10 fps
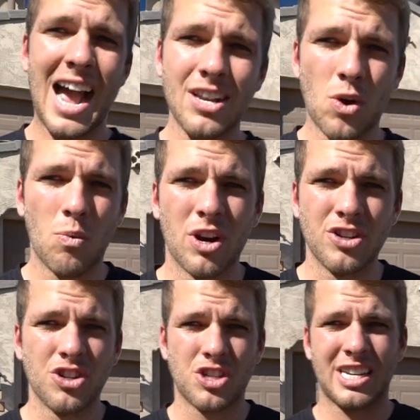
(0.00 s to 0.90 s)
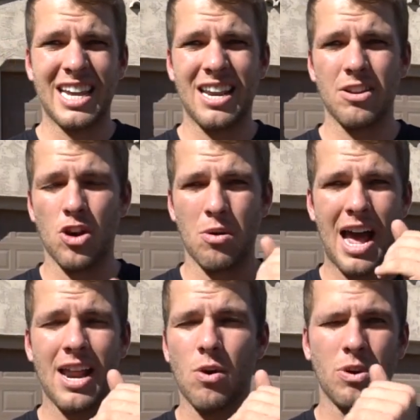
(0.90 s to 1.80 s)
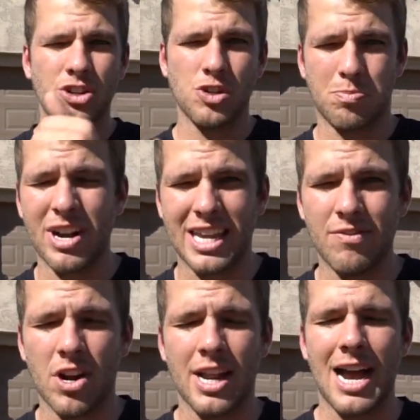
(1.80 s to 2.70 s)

I don't want to just I don't want to just break even on it.